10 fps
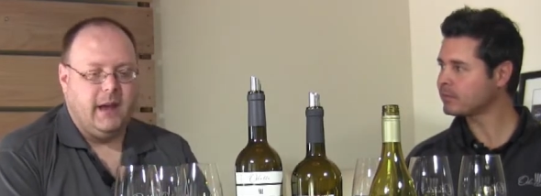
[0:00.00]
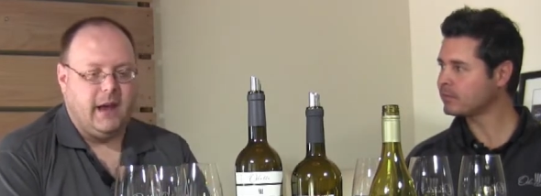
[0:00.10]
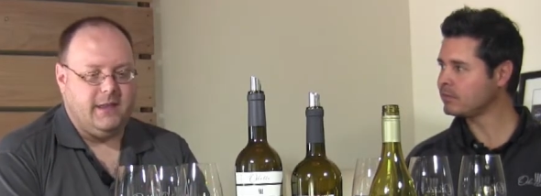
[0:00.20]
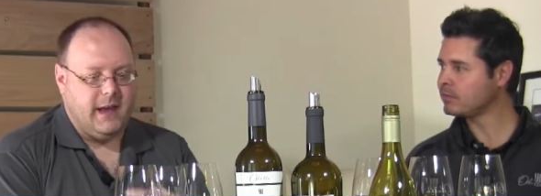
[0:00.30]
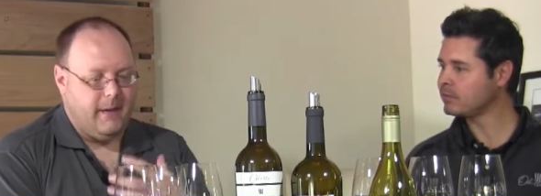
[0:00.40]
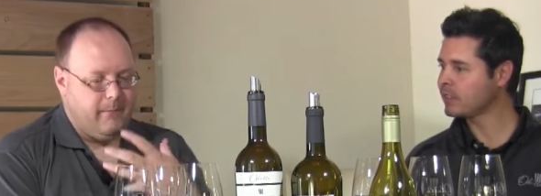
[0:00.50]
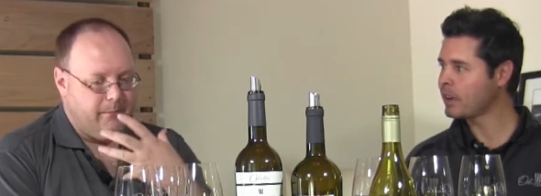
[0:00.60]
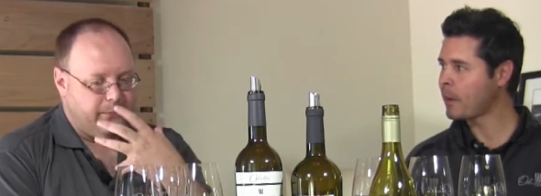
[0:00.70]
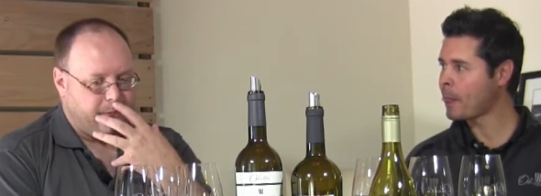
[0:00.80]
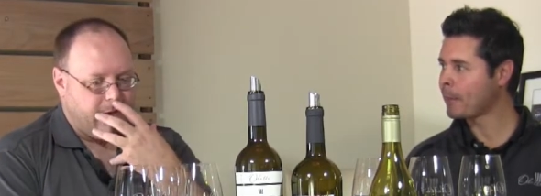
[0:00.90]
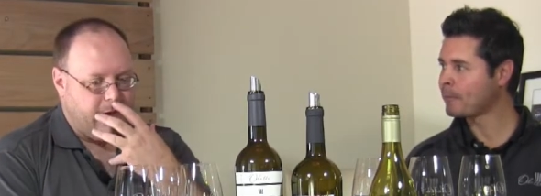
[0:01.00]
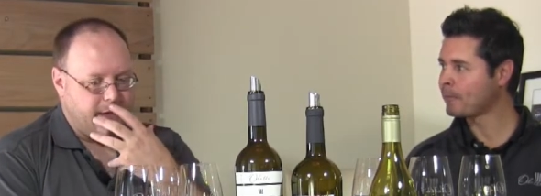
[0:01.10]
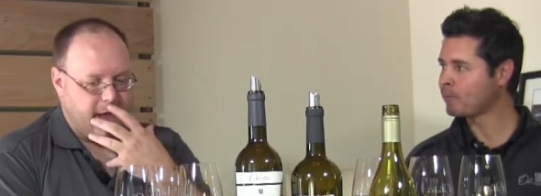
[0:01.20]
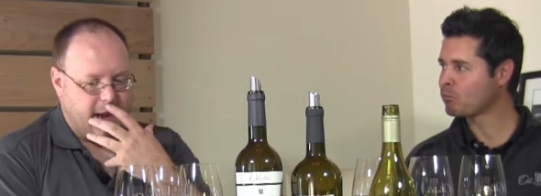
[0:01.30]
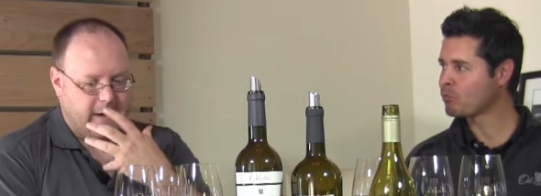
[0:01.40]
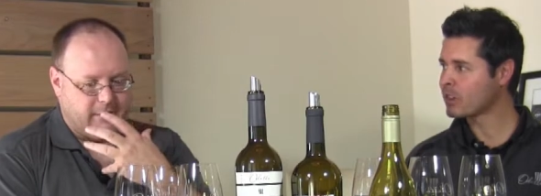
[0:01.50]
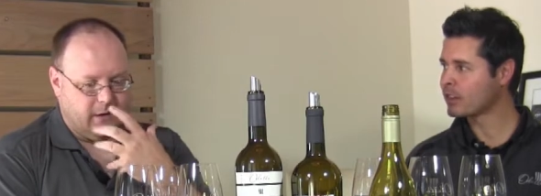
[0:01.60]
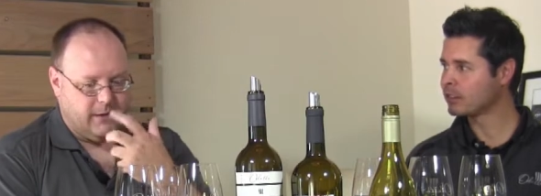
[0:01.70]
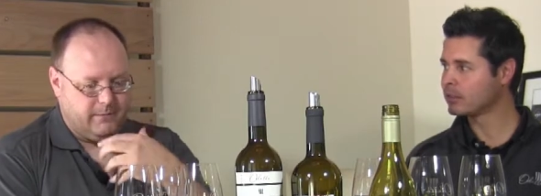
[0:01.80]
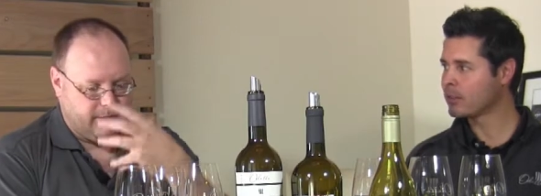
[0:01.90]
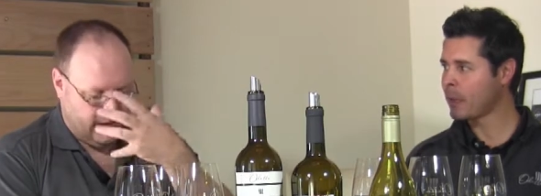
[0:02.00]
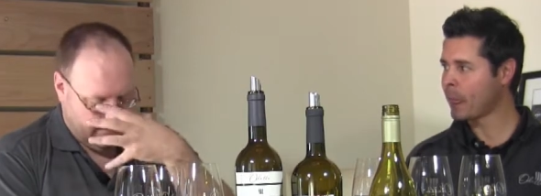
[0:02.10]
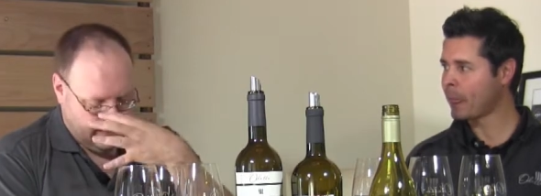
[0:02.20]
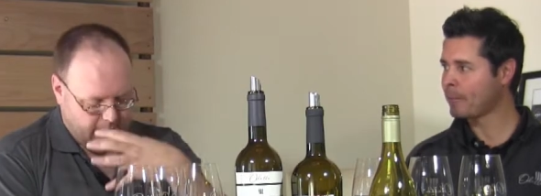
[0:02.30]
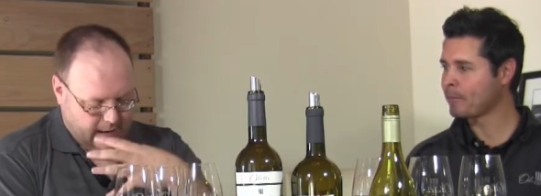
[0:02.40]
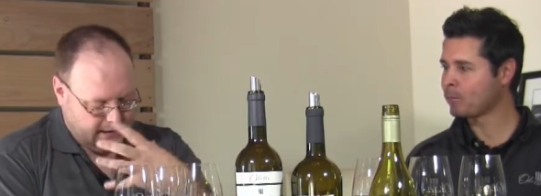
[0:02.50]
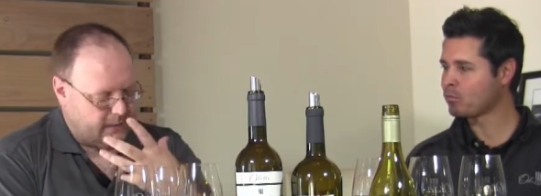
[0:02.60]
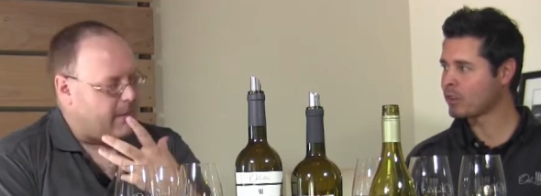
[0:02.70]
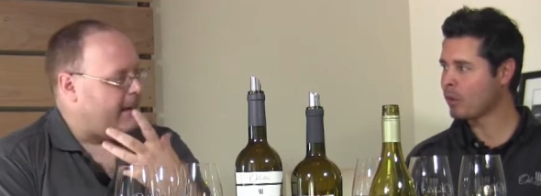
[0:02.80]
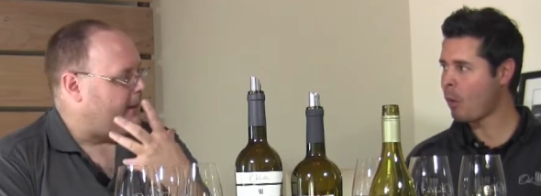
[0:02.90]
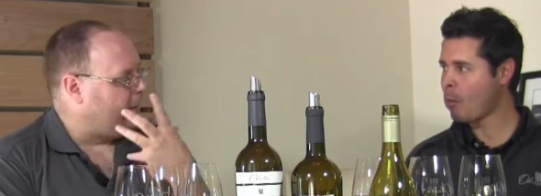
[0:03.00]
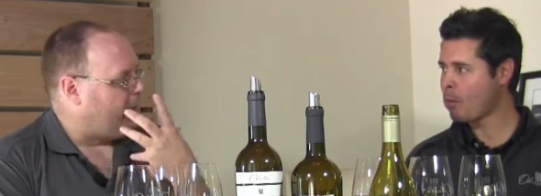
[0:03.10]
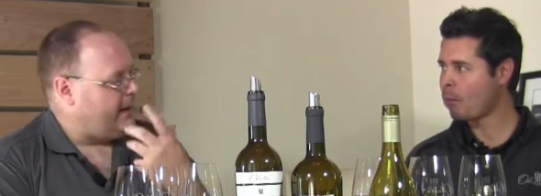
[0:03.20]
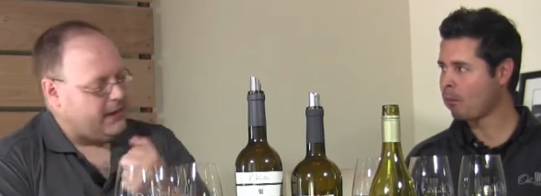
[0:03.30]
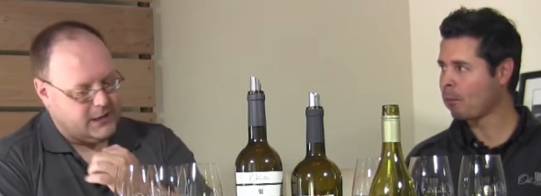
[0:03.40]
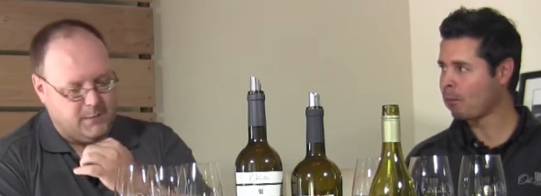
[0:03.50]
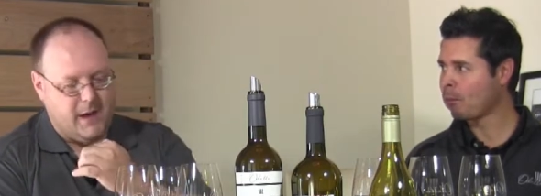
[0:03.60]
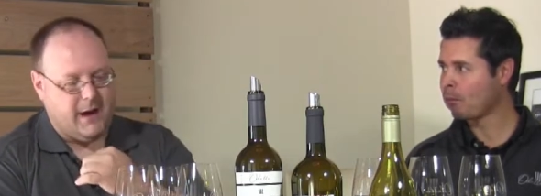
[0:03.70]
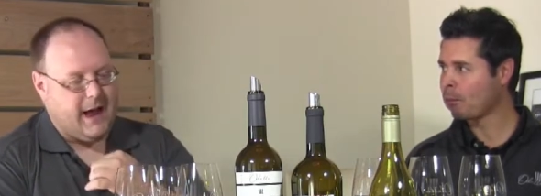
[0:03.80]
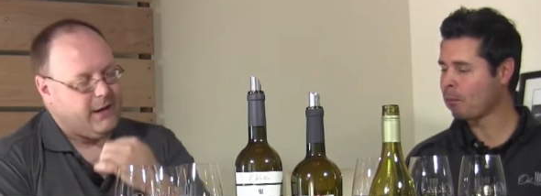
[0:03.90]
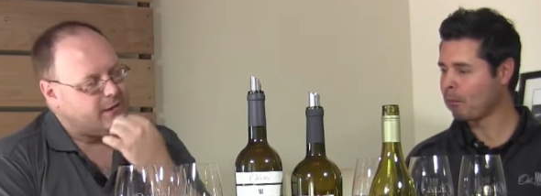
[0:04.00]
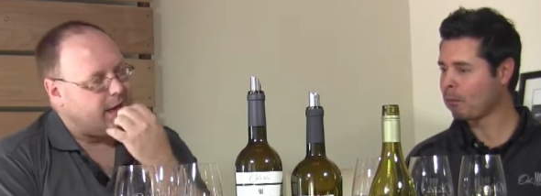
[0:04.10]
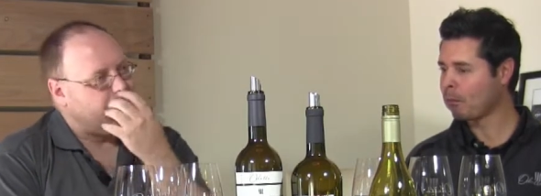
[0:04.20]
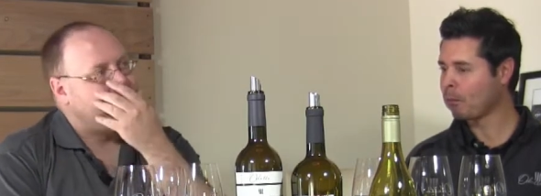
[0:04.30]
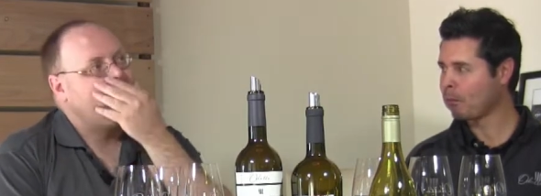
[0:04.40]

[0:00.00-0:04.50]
Speaker 1: And then after I let it sit in my mouth a little bit and spit it out, I was like,